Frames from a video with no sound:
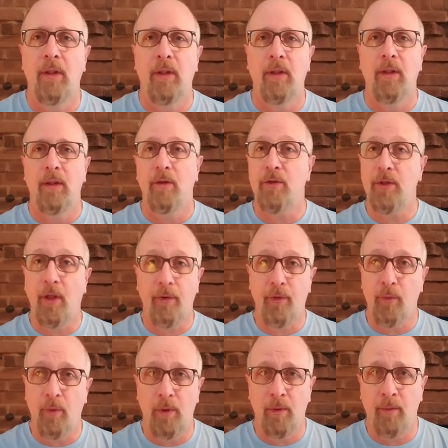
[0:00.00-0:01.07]
There's nothing
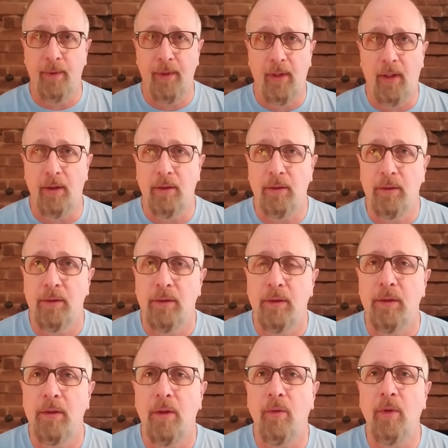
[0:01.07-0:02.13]
wrong with that.
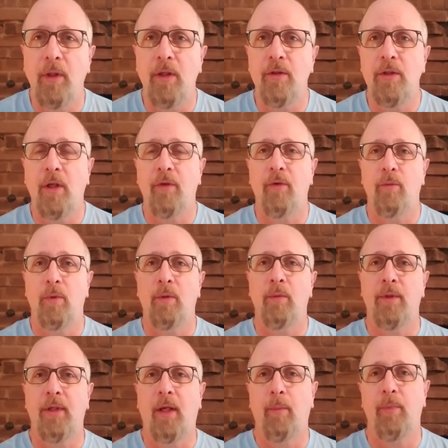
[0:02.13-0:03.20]
There really is nothing wrong with
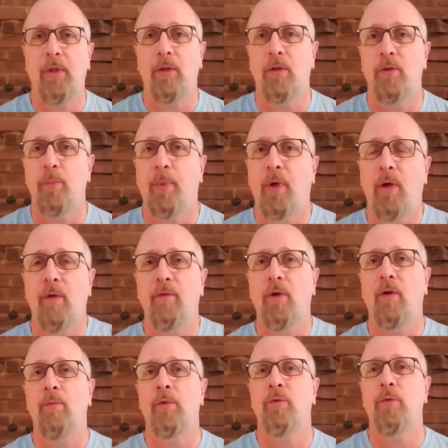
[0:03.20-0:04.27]
that because part of the
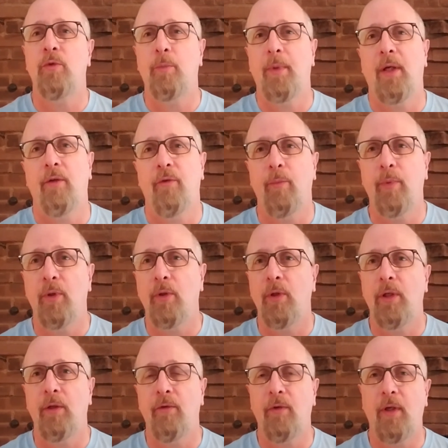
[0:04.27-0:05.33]
government's responsibility and
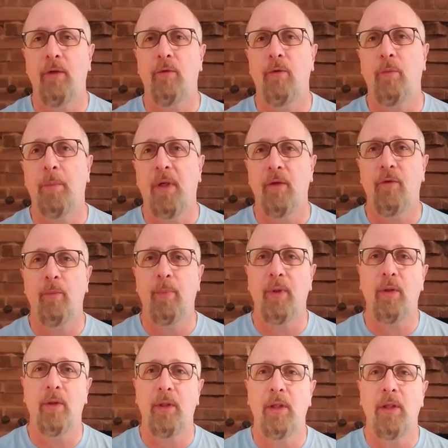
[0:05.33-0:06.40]
state's
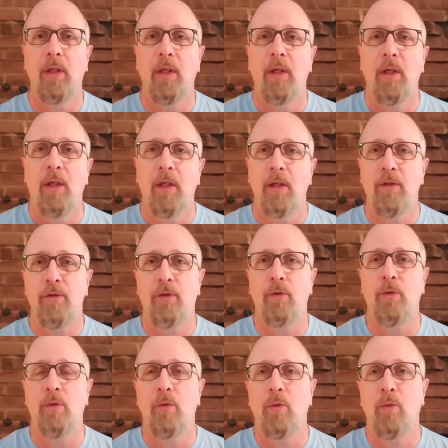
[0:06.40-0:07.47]
responsibility is
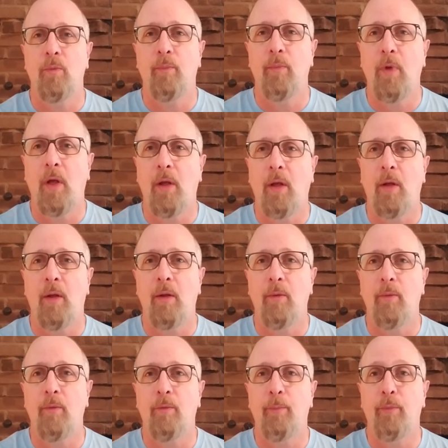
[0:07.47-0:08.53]
to
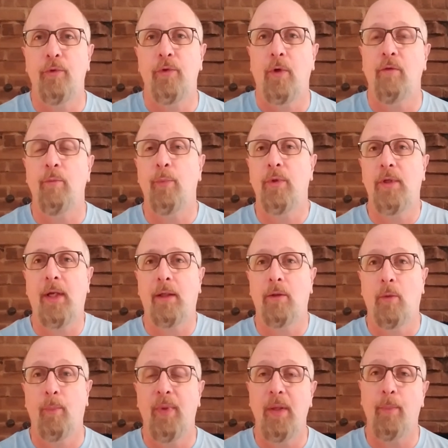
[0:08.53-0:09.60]
serve and protect their
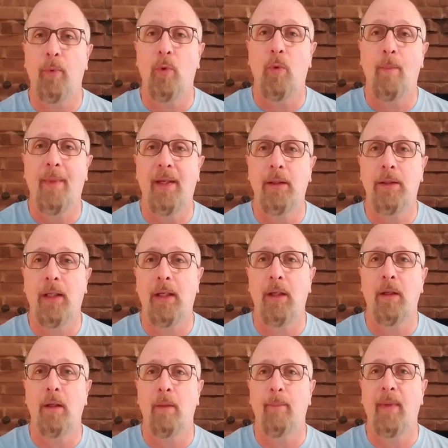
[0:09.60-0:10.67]
people, maintain
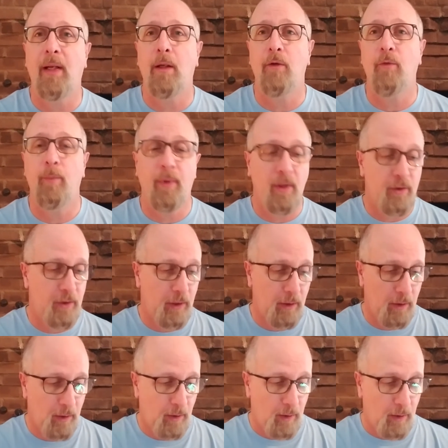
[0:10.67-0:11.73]
a balanced budget,
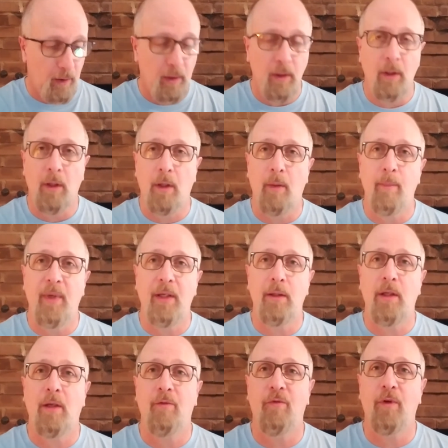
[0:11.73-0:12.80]

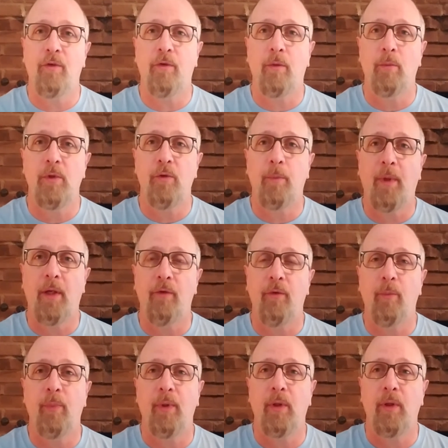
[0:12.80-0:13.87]
maintain fiscal
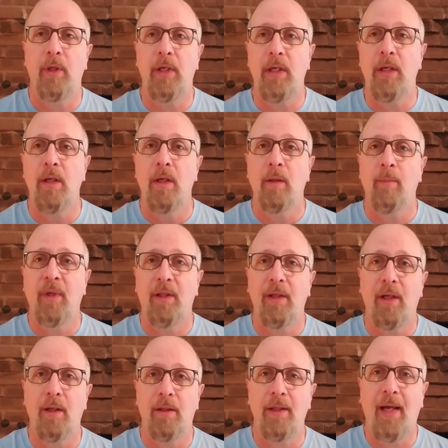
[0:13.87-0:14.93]
responsibility, maintain
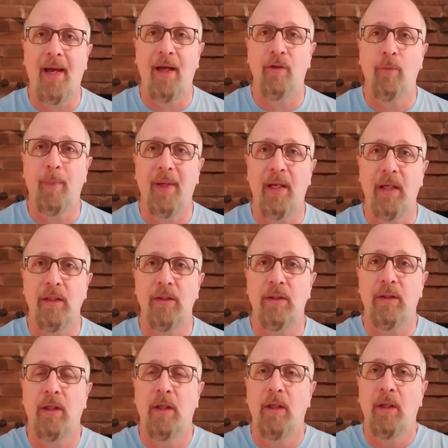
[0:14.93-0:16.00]
a tax base,
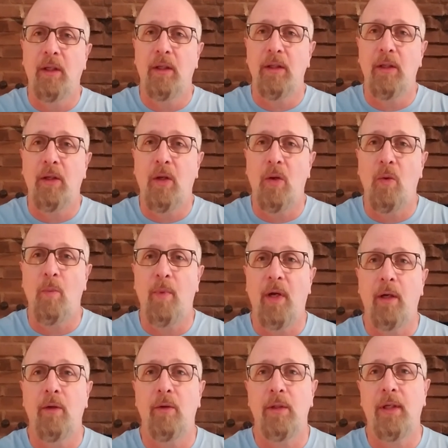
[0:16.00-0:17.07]

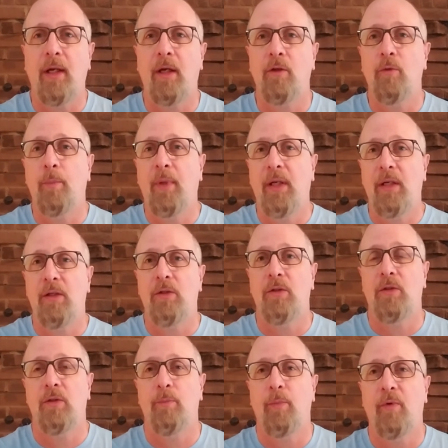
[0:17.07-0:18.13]
monitor tax
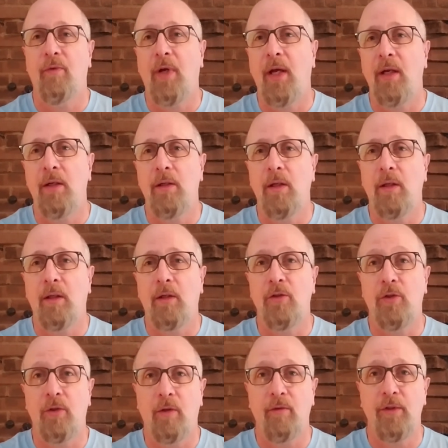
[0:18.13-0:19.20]
base, provide
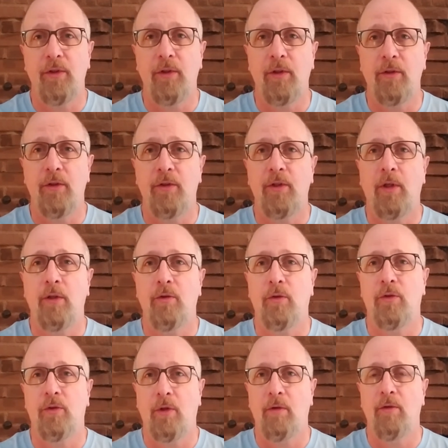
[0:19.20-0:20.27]
services, essential
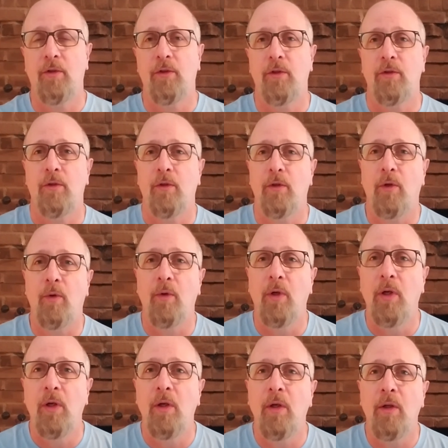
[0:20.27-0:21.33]
services to
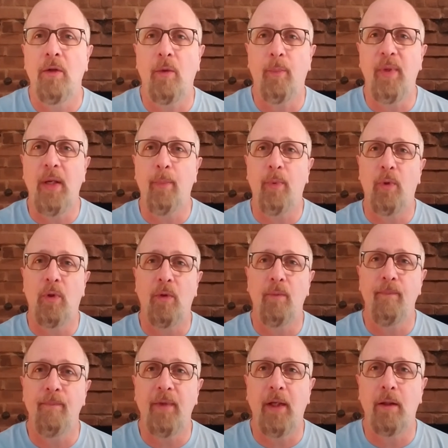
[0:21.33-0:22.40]
their people
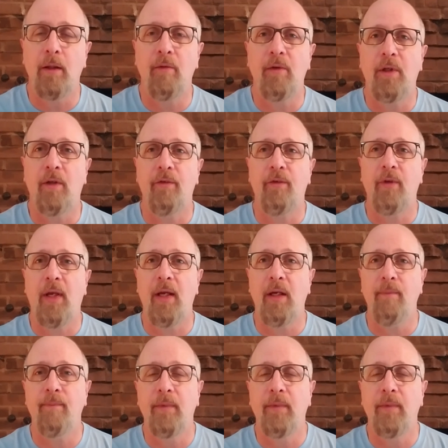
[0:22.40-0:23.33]
that live in the state.